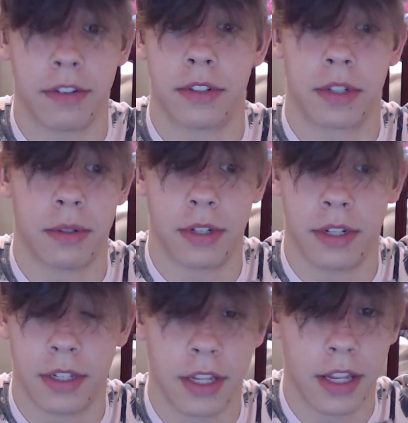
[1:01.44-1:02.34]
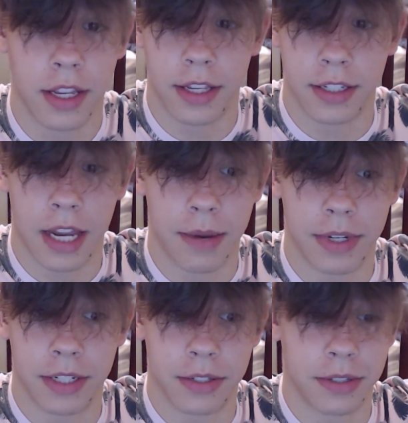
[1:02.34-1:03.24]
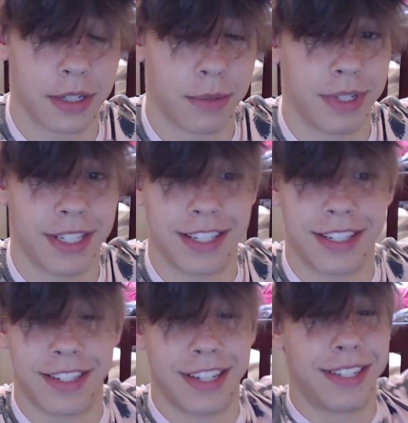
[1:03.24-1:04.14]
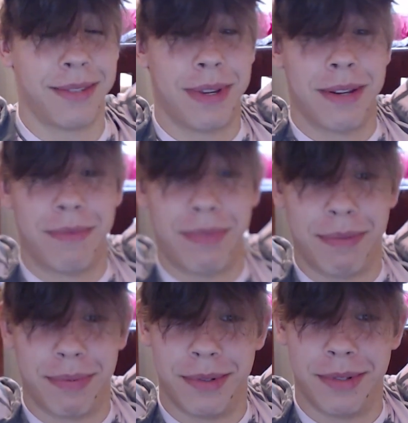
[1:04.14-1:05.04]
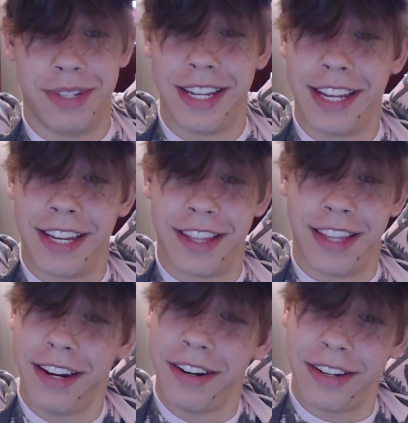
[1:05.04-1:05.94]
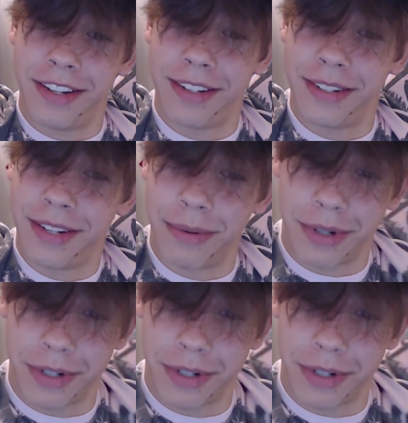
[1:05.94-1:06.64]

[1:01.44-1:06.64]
is going on is happening. So there's going to be an insane amount of people in the area where